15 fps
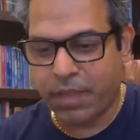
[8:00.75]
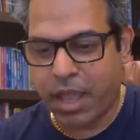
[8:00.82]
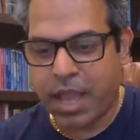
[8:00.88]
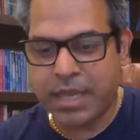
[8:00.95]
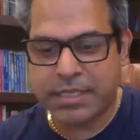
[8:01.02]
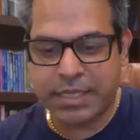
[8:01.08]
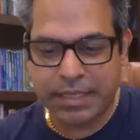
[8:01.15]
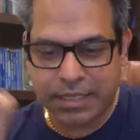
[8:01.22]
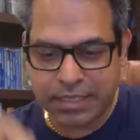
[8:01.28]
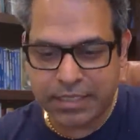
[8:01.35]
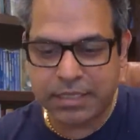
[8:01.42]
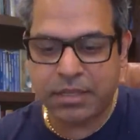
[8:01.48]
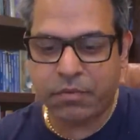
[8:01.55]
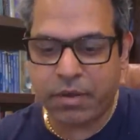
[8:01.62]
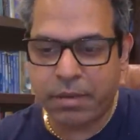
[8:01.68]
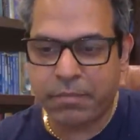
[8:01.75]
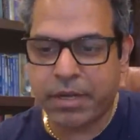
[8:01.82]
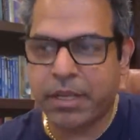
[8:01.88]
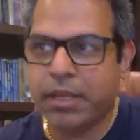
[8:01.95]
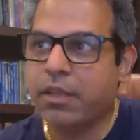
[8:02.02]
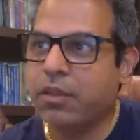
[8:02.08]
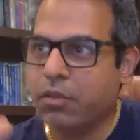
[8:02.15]
i said this is the
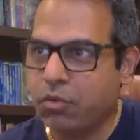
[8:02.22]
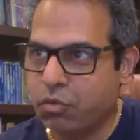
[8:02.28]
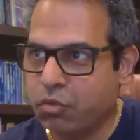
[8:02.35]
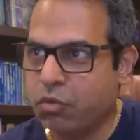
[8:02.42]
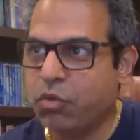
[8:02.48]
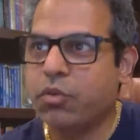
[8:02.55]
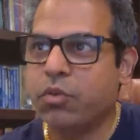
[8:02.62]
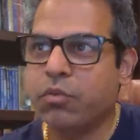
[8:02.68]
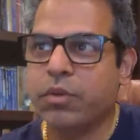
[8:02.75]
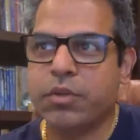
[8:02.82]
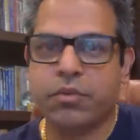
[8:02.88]
remedy you go do